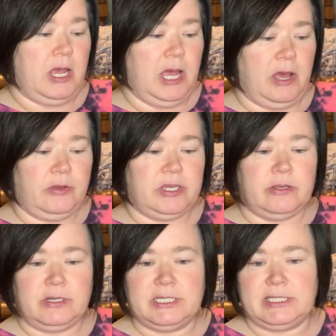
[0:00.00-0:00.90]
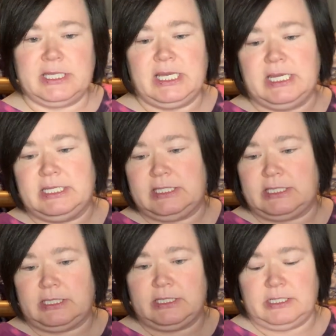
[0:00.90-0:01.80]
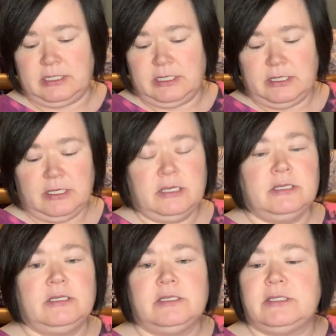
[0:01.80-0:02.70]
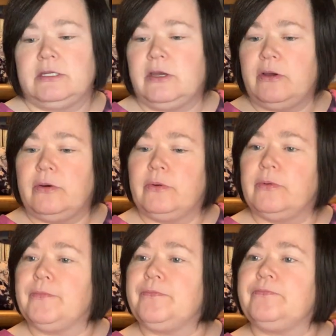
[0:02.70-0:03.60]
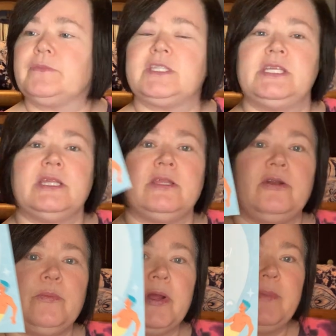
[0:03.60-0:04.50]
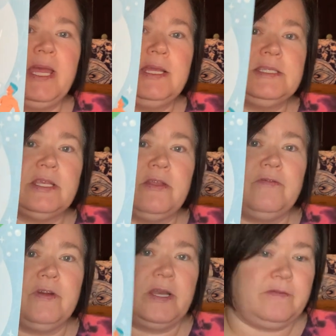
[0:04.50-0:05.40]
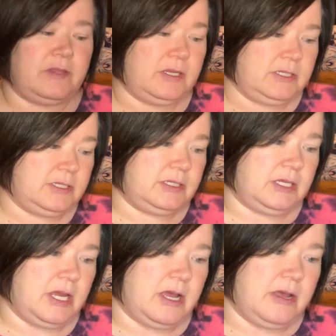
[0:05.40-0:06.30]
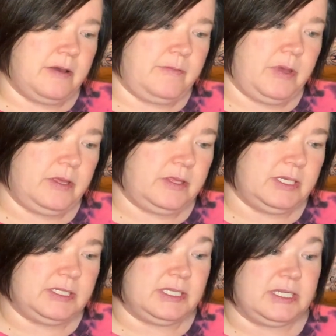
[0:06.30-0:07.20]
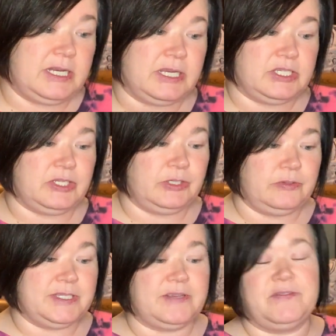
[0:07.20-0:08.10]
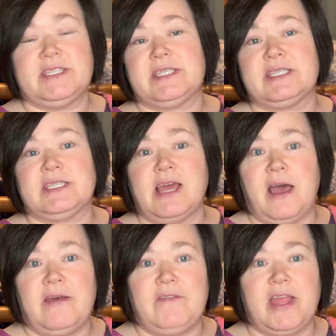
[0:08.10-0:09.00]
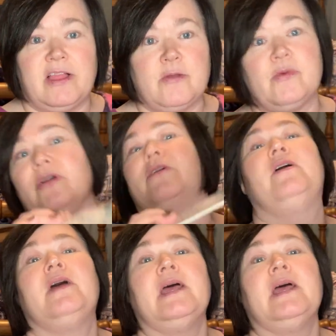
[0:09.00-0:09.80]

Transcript: how cute is this? So see the little mermaids on the front of this? Um, this is an exclusive. This is not available